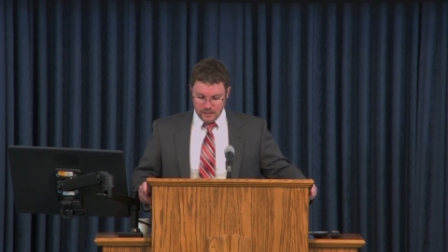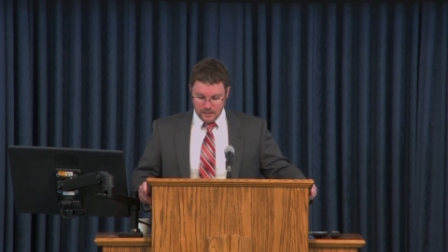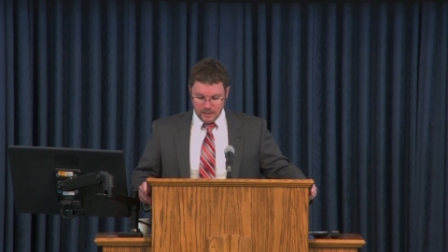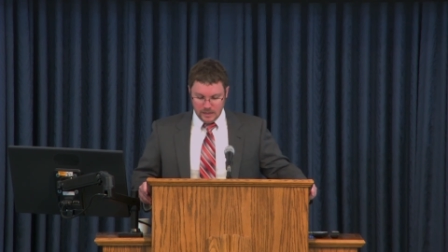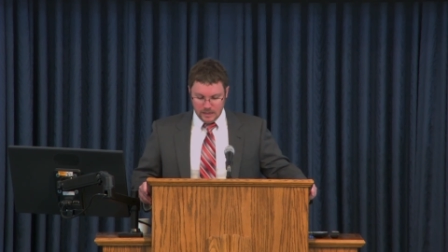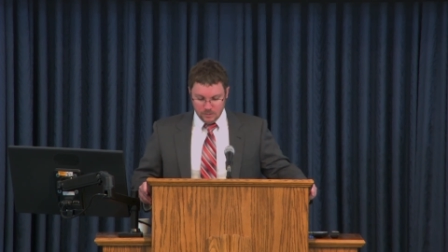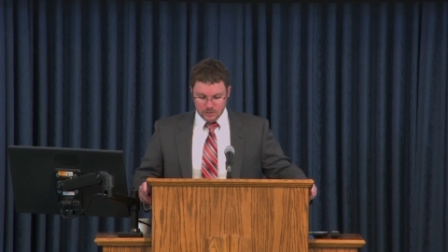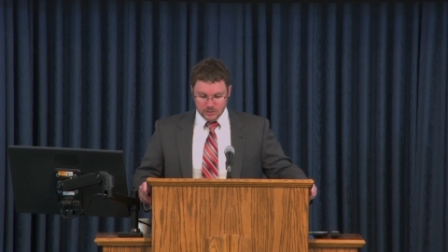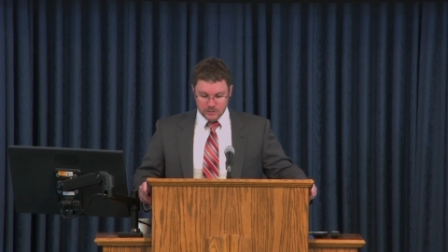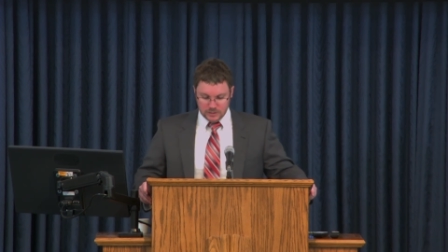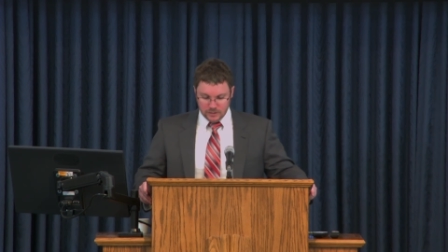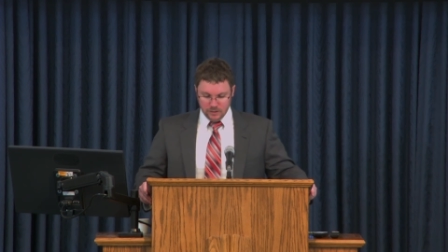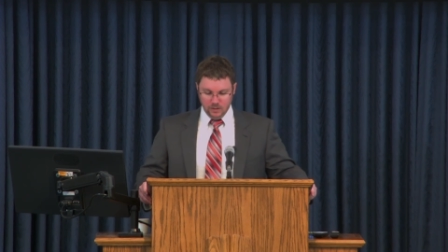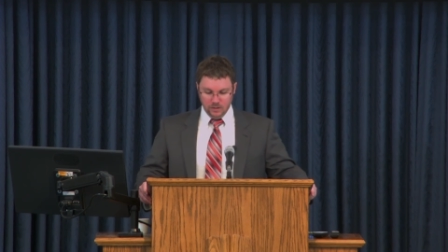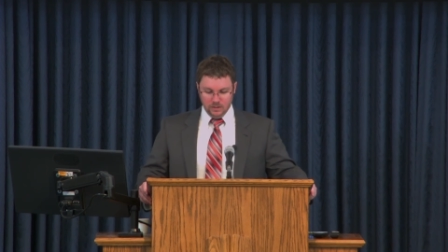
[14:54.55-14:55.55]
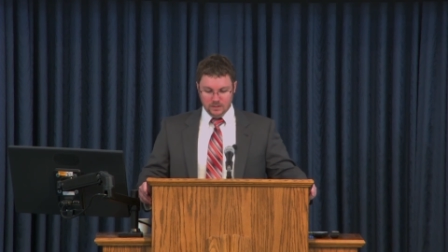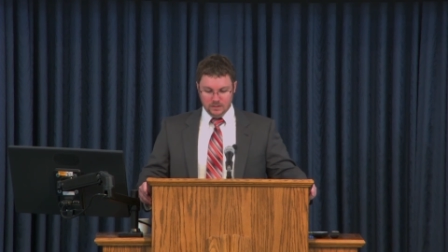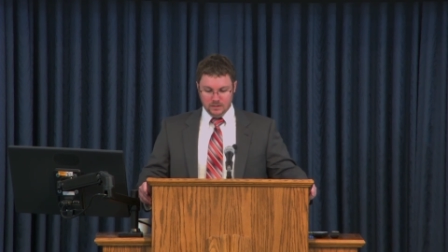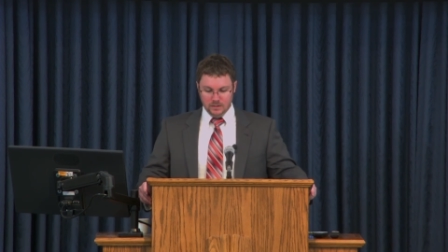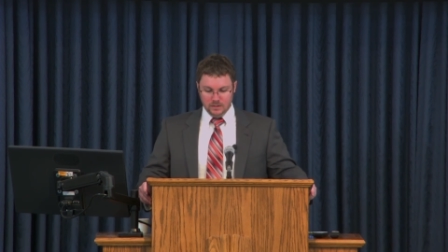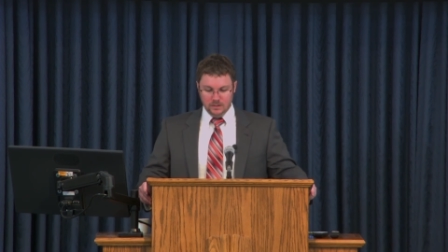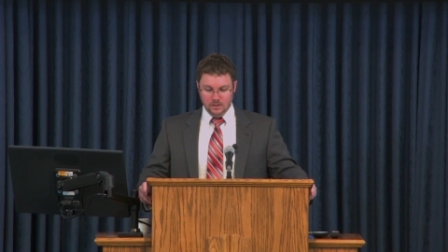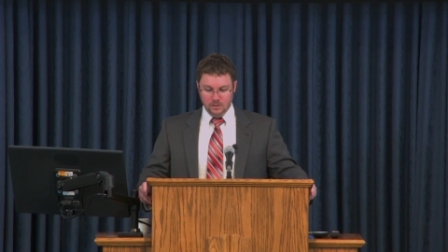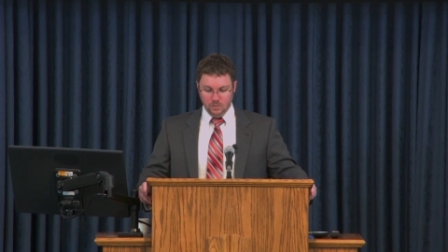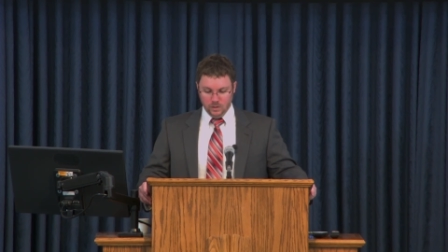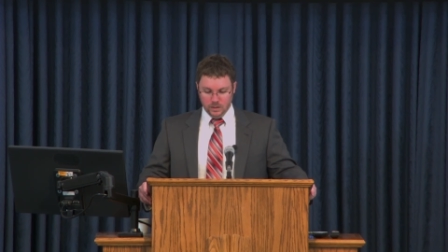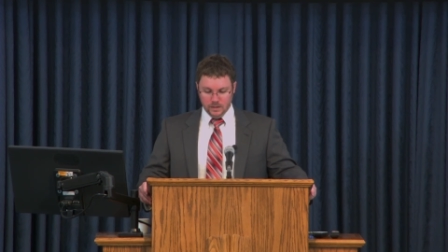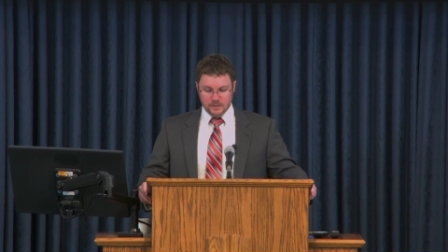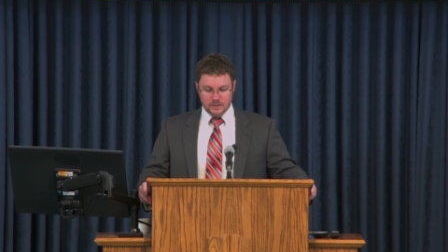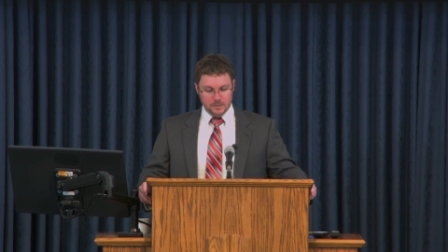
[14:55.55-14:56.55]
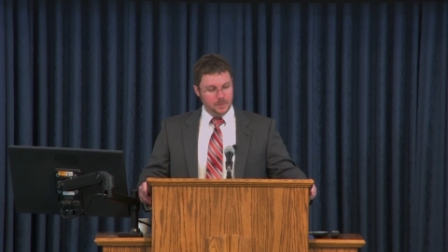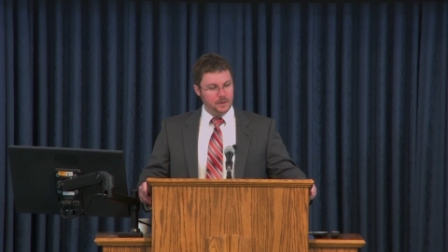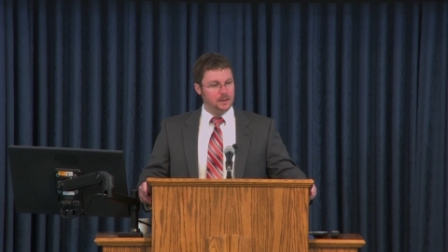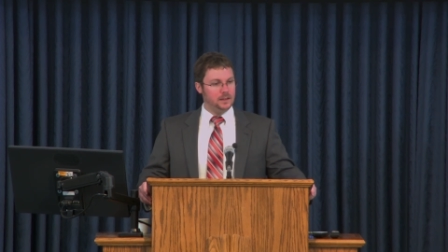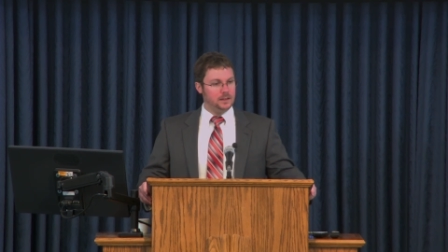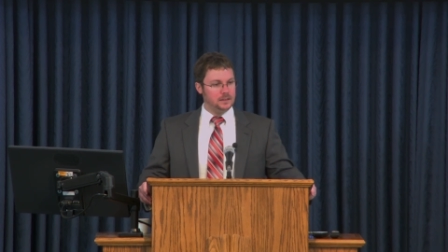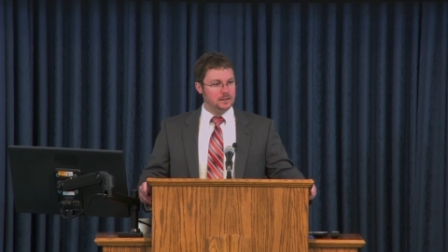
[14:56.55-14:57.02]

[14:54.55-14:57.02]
he was still willing to pay it.